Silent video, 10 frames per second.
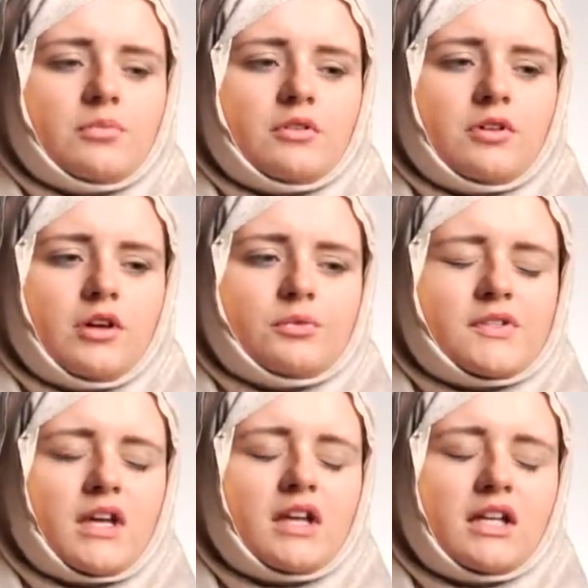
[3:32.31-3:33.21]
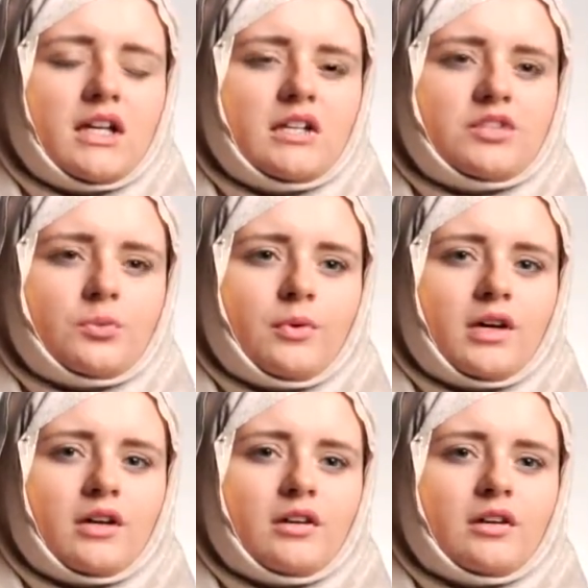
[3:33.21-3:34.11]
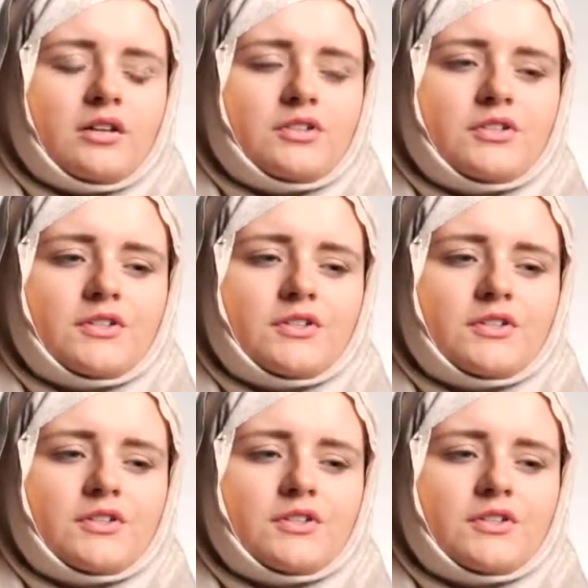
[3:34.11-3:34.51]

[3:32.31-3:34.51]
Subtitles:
but I was at an age where I